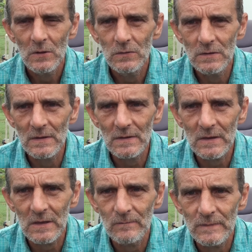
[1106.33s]
You can
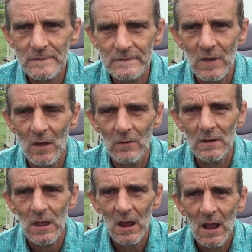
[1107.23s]
keep this
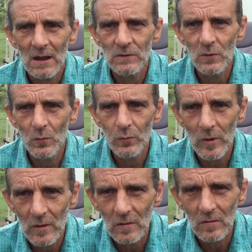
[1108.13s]
going and you
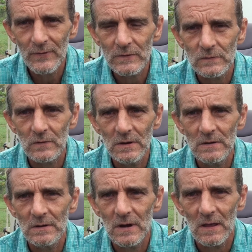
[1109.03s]
will be
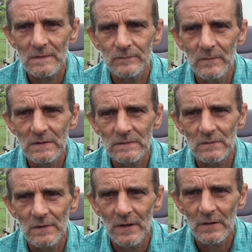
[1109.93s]
treated as
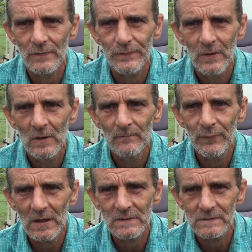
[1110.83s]
mental health
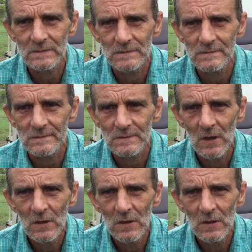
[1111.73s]
patients.